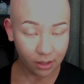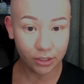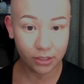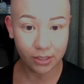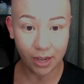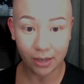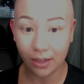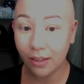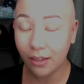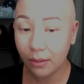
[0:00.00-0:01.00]
let's just
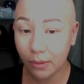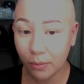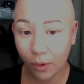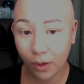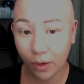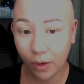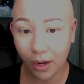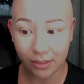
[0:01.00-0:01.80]
add a little bit more